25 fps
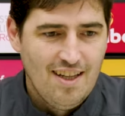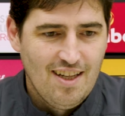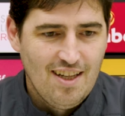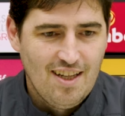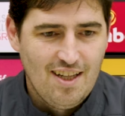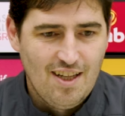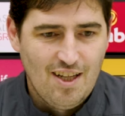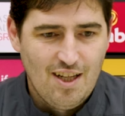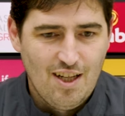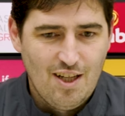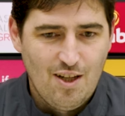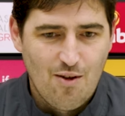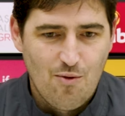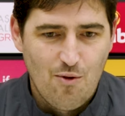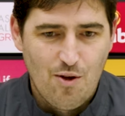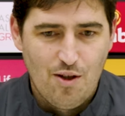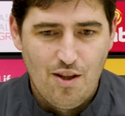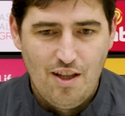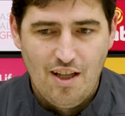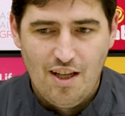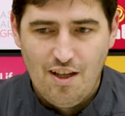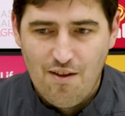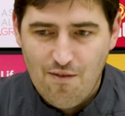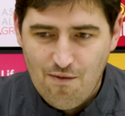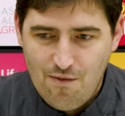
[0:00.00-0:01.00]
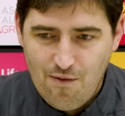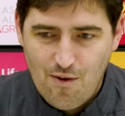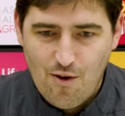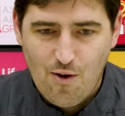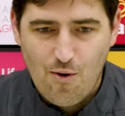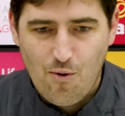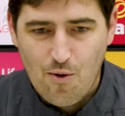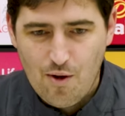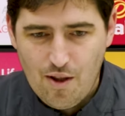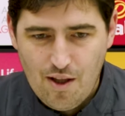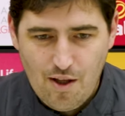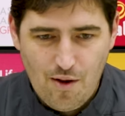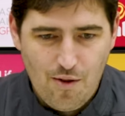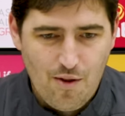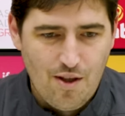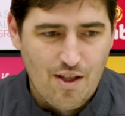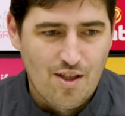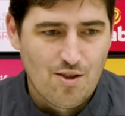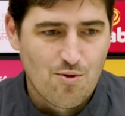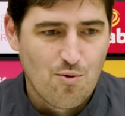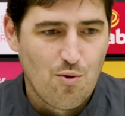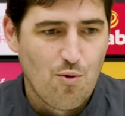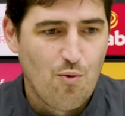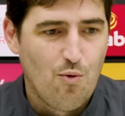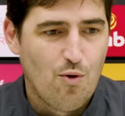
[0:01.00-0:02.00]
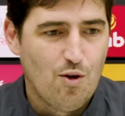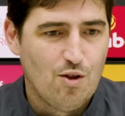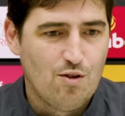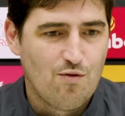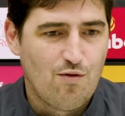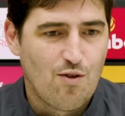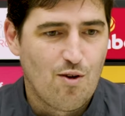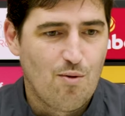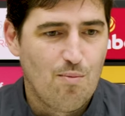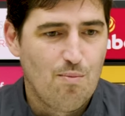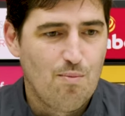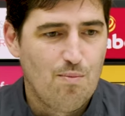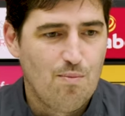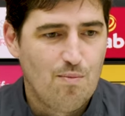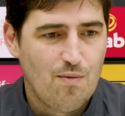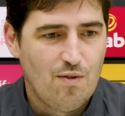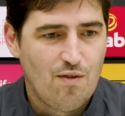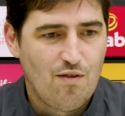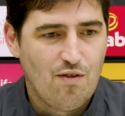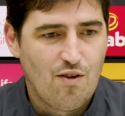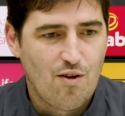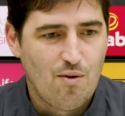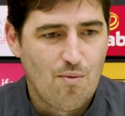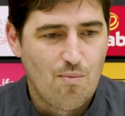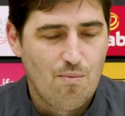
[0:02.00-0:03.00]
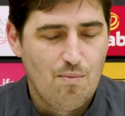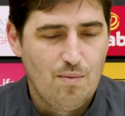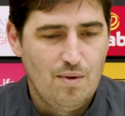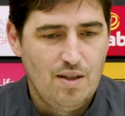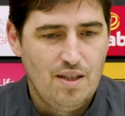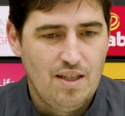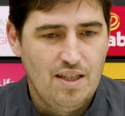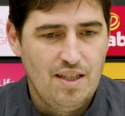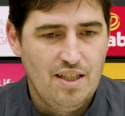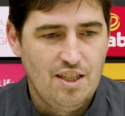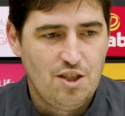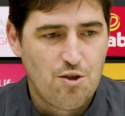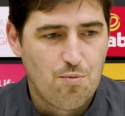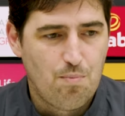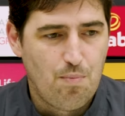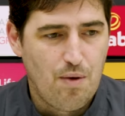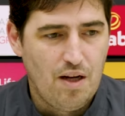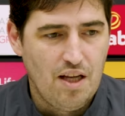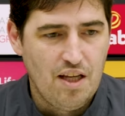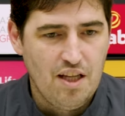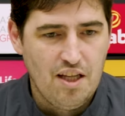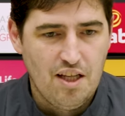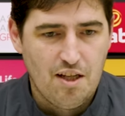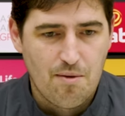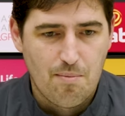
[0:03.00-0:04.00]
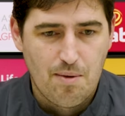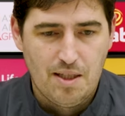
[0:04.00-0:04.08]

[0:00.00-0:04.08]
uh, with the info, with the things we want from from each player.